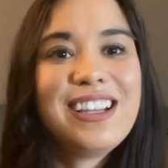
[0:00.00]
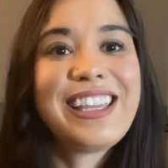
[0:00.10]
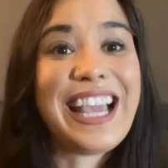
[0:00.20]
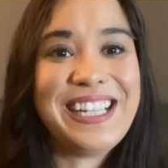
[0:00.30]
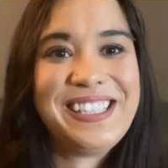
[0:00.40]

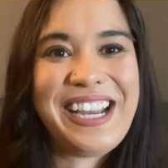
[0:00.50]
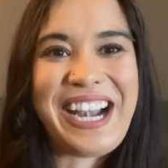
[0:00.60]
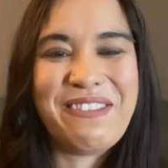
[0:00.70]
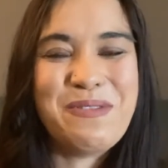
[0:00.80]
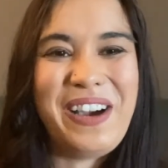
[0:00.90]
Can't say
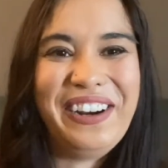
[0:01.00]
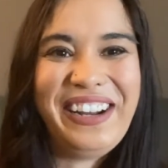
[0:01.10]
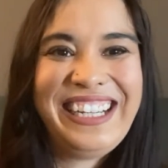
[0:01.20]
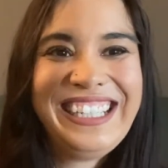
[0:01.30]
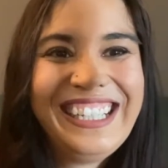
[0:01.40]
enough about
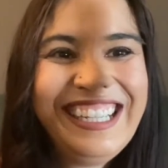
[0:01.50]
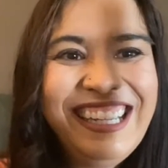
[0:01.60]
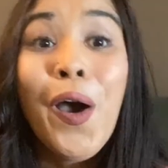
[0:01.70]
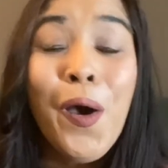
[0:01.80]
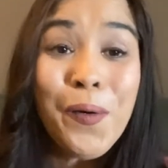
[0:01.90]
it.
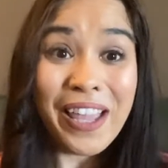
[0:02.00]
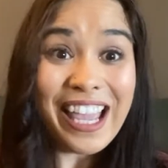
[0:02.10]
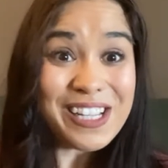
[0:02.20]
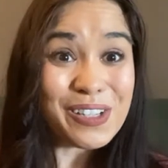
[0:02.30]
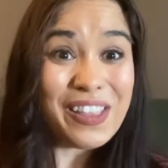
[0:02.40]

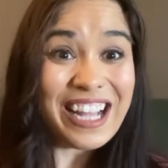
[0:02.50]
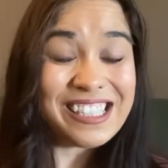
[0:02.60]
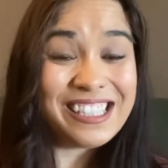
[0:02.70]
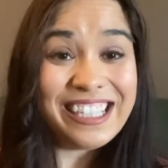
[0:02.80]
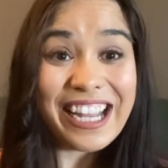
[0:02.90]
Okay, so
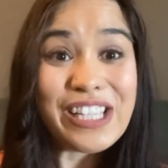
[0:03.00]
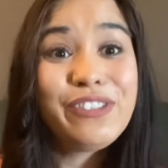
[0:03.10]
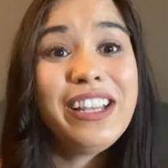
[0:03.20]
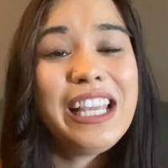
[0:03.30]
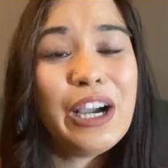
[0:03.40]
that's today's
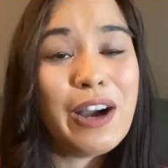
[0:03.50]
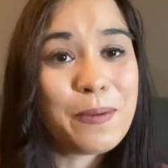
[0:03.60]
video.